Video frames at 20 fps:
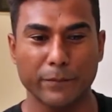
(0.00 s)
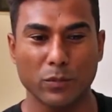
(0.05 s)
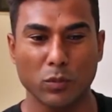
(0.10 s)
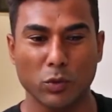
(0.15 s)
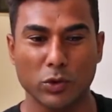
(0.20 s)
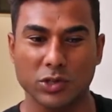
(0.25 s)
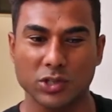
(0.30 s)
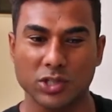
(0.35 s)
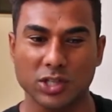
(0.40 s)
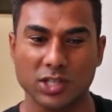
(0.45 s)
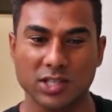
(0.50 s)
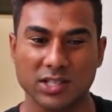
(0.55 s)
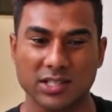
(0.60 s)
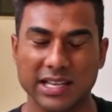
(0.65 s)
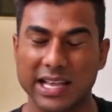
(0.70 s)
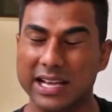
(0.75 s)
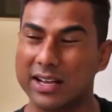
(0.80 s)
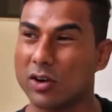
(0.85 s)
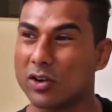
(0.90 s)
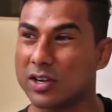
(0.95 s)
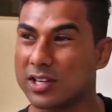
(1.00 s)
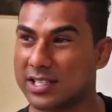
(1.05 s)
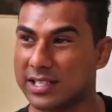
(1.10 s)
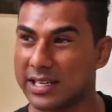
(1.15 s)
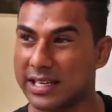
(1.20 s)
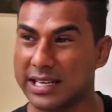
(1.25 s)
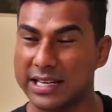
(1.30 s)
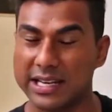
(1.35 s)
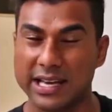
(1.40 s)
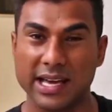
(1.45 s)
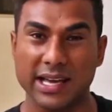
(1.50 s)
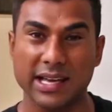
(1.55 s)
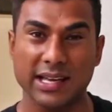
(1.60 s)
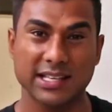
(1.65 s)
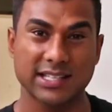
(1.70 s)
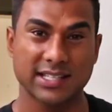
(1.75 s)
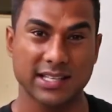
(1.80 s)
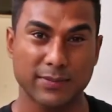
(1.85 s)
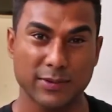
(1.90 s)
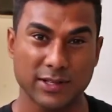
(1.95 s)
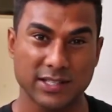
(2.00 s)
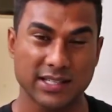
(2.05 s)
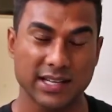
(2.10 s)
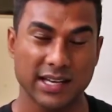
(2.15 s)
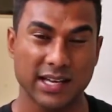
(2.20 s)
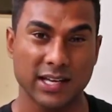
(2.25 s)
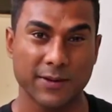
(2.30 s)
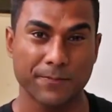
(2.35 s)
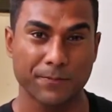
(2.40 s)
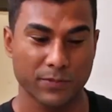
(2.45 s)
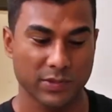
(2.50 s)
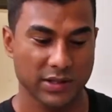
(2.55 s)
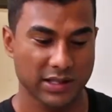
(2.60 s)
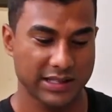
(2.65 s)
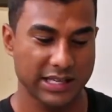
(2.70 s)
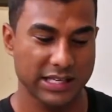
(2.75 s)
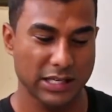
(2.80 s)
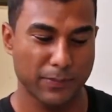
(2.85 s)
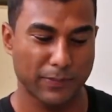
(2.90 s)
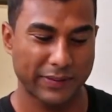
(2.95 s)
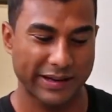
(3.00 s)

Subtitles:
which is like on a sunny day, summer's day that you're